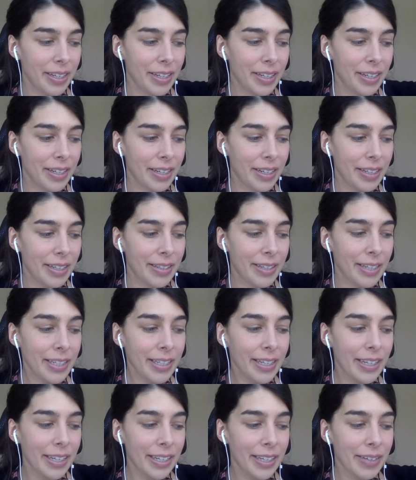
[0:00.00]
I
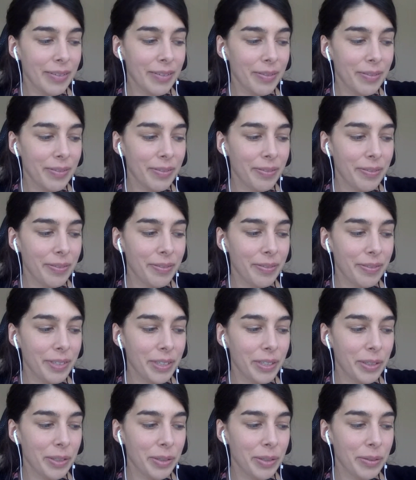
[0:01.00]
think
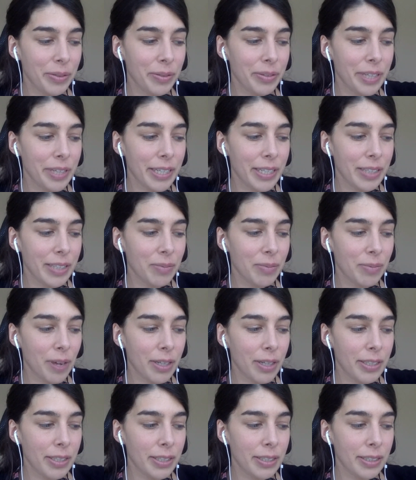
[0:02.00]
two things.
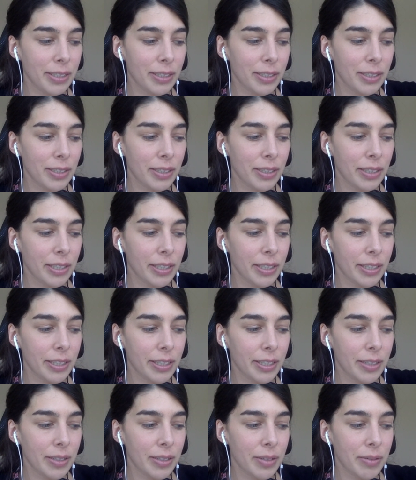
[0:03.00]
One is
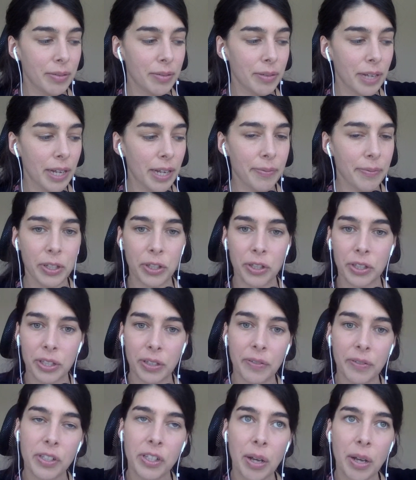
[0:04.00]
it will
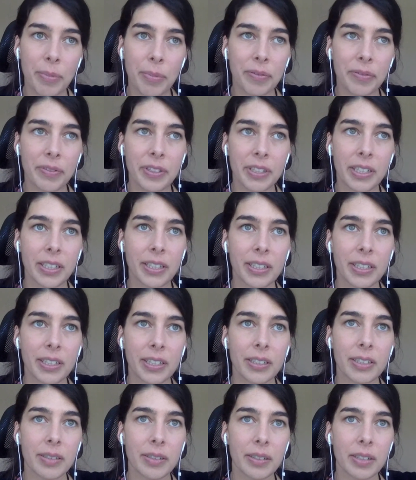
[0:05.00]
shift some of
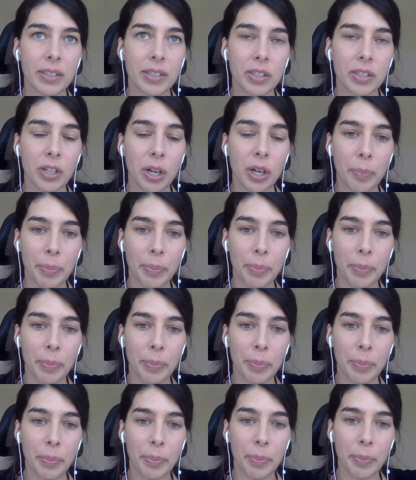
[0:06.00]
the
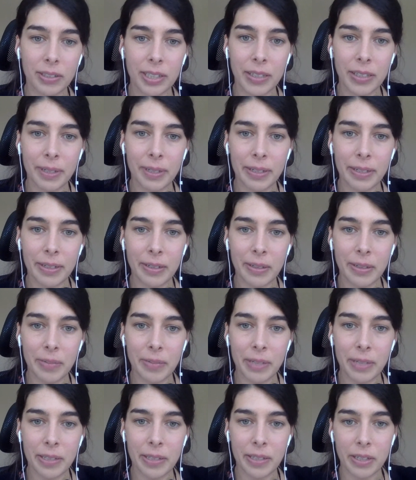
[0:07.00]
topics to deal
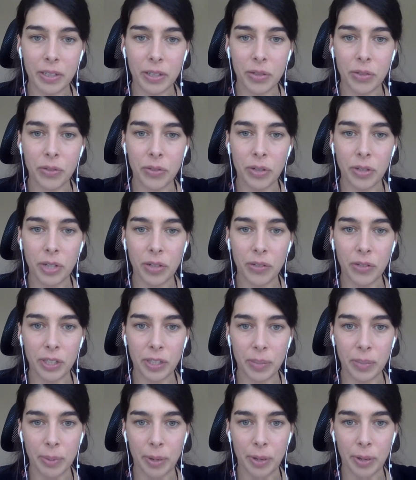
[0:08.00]
with the corona
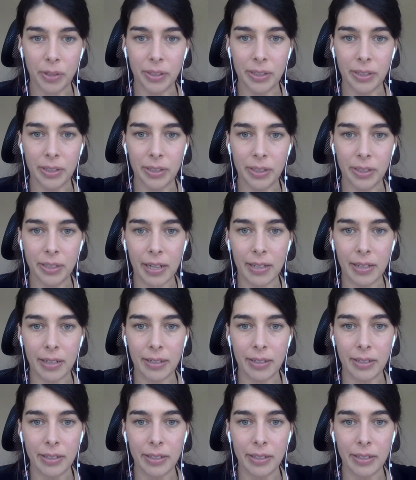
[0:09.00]
response and